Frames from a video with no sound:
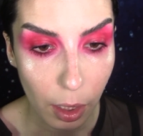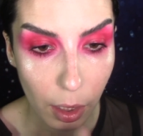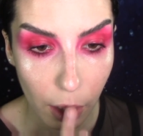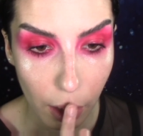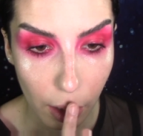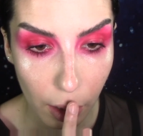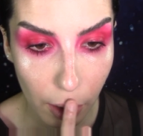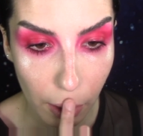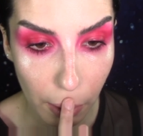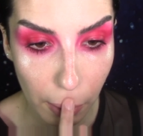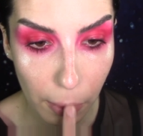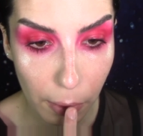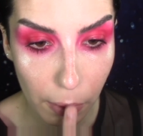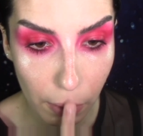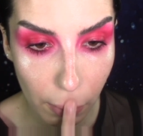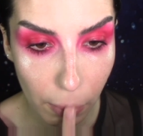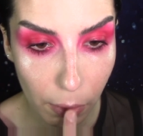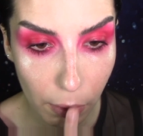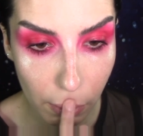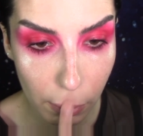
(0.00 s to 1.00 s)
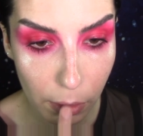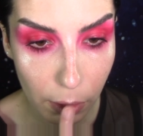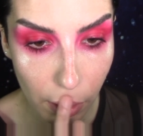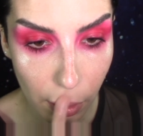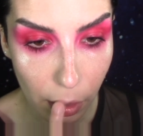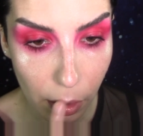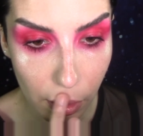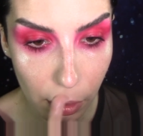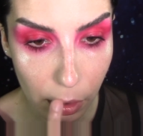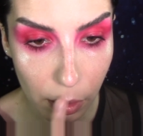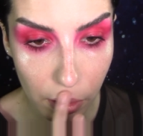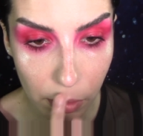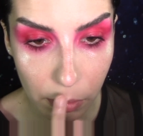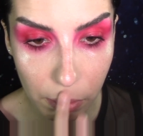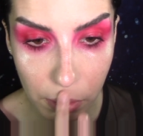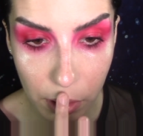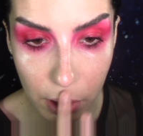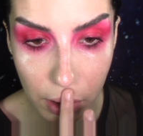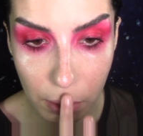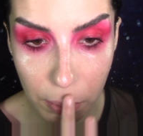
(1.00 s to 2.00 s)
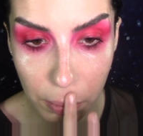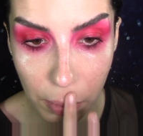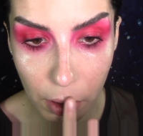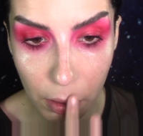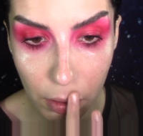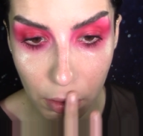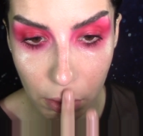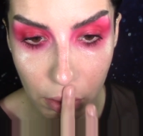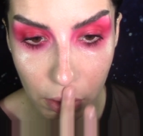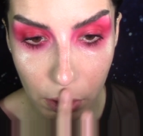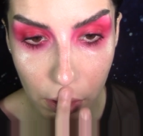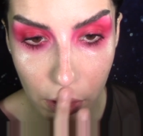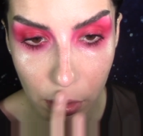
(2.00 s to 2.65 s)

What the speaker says: and on the Cupid's bow.